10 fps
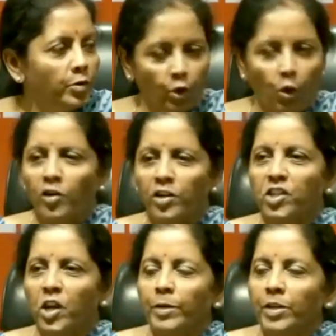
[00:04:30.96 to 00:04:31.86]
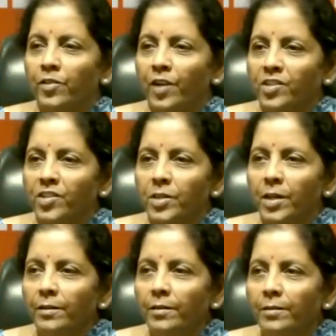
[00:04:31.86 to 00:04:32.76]
to the Congress government in
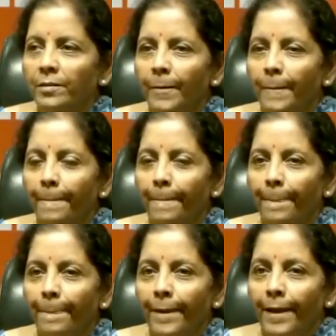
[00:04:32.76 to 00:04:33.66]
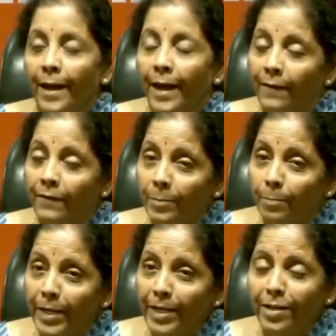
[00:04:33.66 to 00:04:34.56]
Rajasthan,
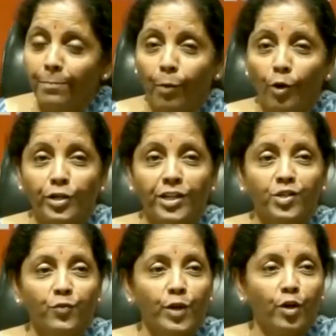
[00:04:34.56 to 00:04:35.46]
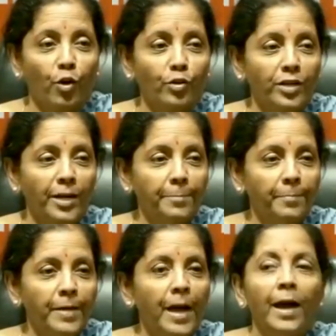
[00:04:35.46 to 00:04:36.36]
having been in politics for a long time,
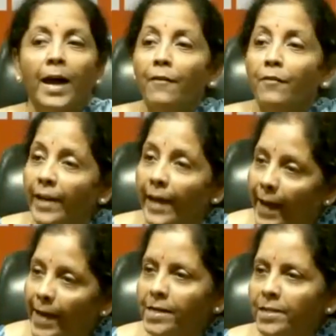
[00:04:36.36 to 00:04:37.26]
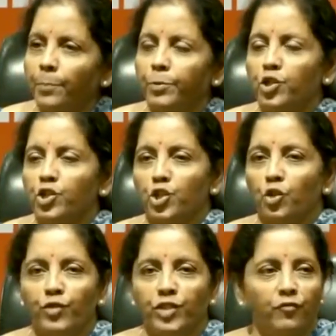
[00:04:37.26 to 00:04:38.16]
having held the
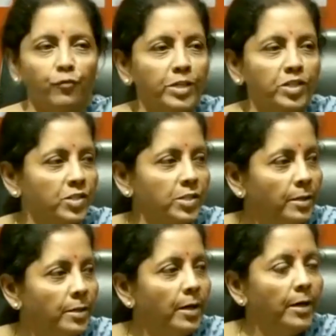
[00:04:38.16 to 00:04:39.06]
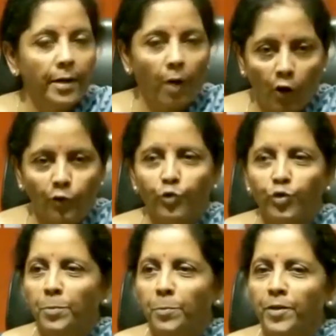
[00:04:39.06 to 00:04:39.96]
position of Chief Minister of
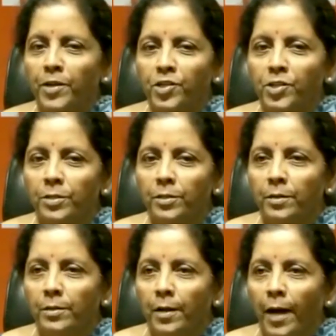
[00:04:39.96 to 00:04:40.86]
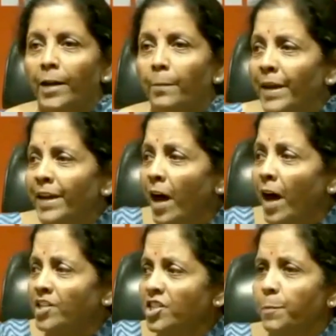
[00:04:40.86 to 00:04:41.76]
Uttar Pradesh, and being
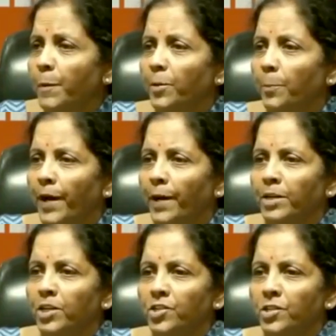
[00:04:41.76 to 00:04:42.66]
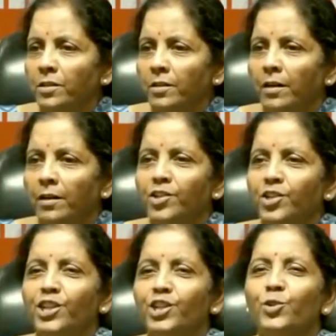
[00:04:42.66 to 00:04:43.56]
asked by the Prime Minister,
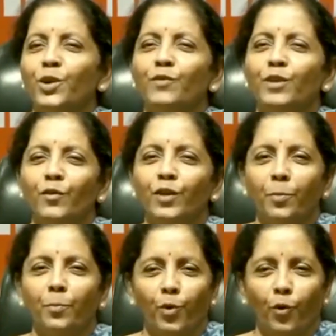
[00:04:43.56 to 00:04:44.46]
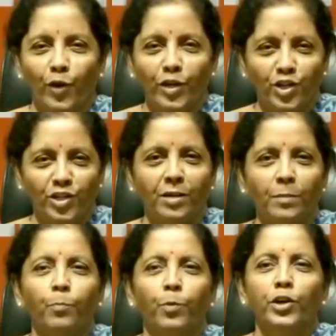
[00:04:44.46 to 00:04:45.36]
she should have given a
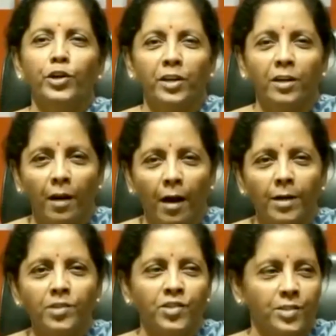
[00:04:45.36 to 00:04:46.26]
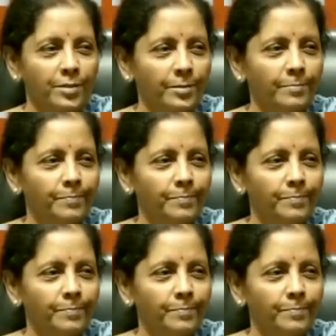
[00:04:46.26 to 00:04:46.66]
professional political answer